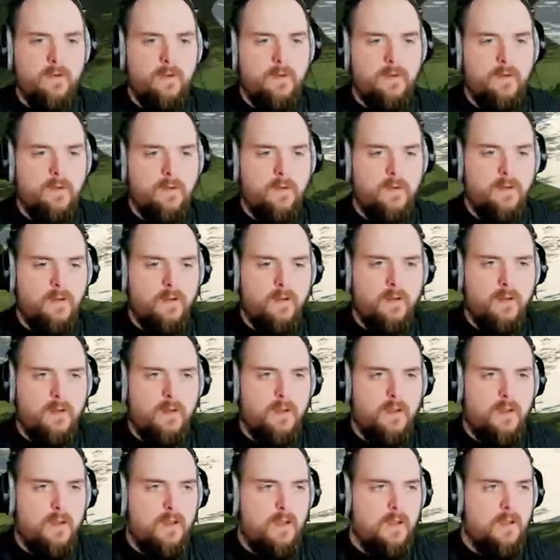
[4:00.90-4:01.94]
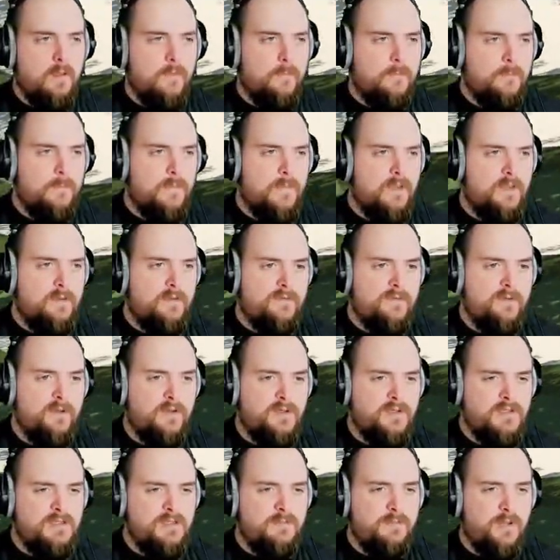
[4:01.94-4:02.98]
So that's fine.
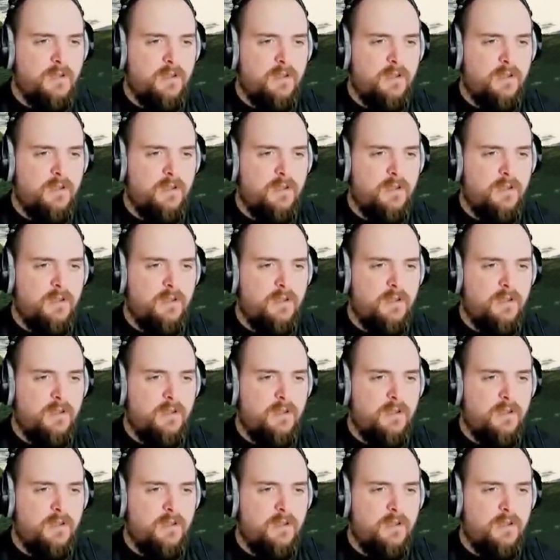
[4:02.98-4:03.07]
This is a